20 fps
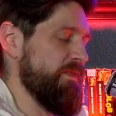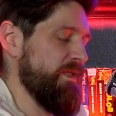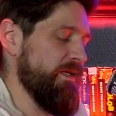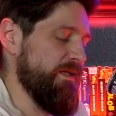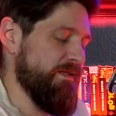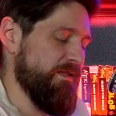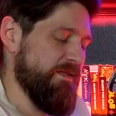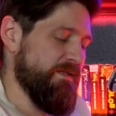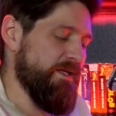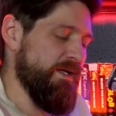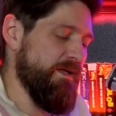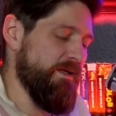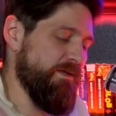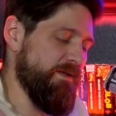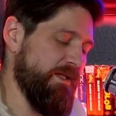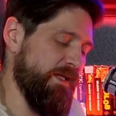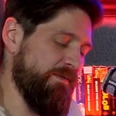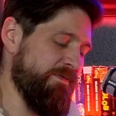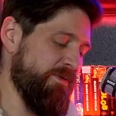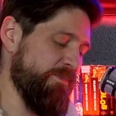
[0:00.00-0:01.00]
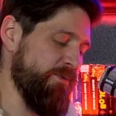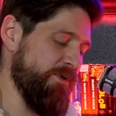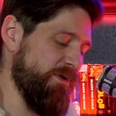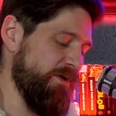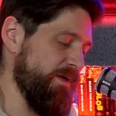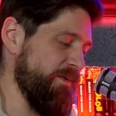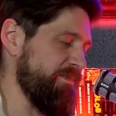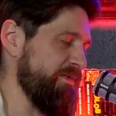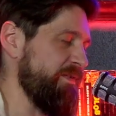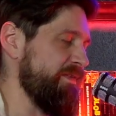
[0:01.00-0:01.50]
if you put
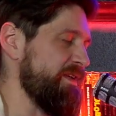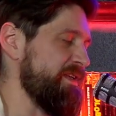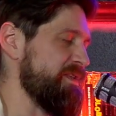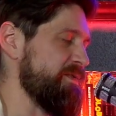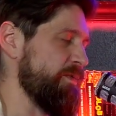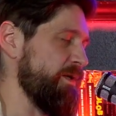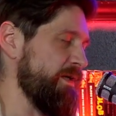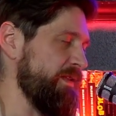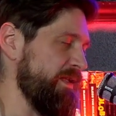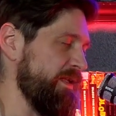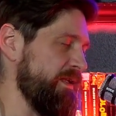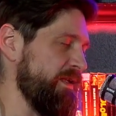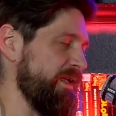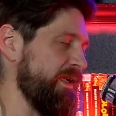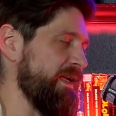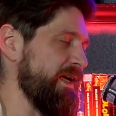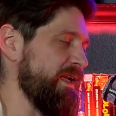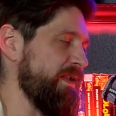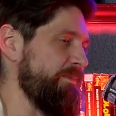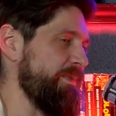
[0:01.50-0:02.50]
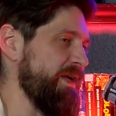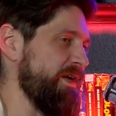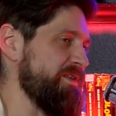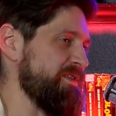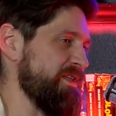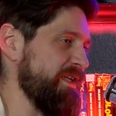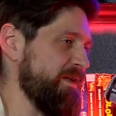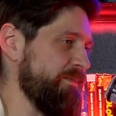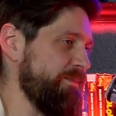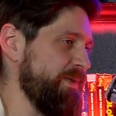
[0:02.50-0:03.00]
it up to this one, it kind of
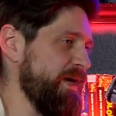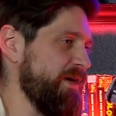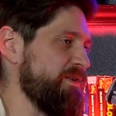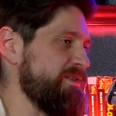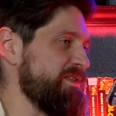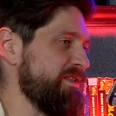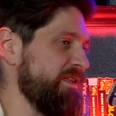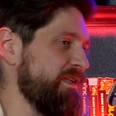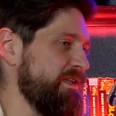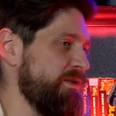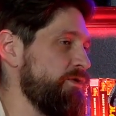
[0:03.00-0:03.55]
pales in comparison,